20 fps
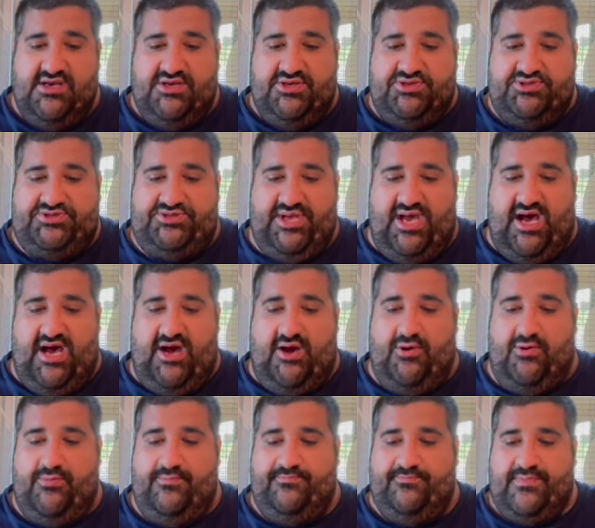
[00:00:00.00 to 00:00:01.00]

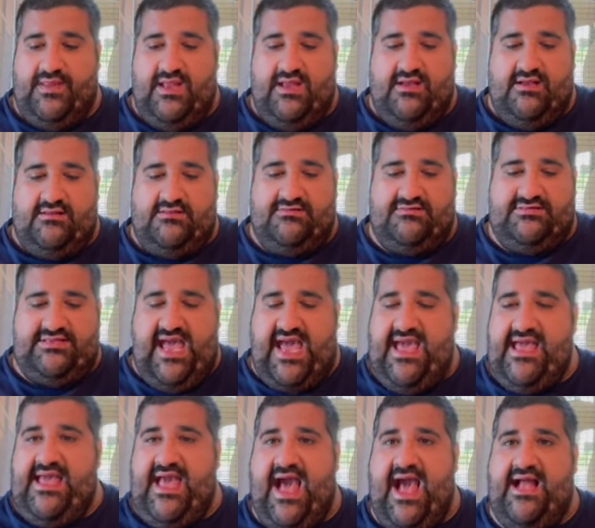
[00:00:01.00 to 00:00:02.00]
So
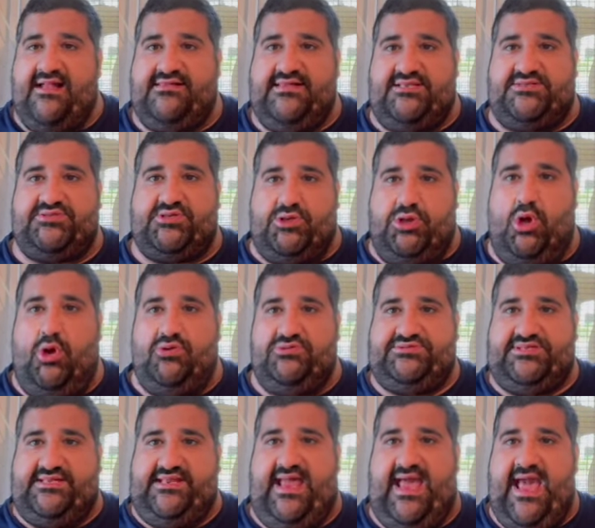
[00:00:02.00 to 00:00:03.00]
they had this
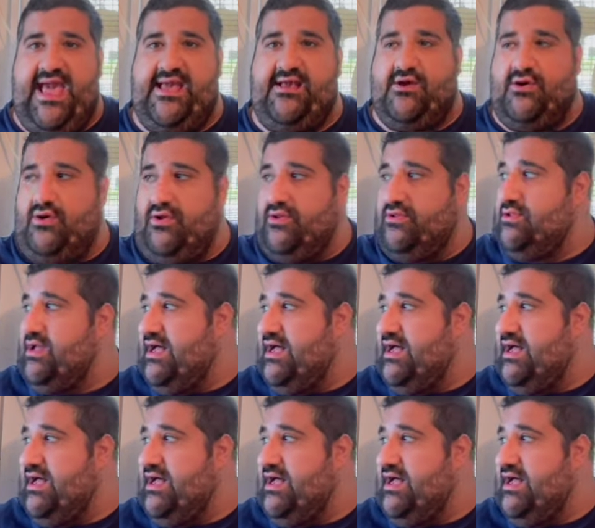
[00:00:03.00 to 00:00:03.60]
closing angle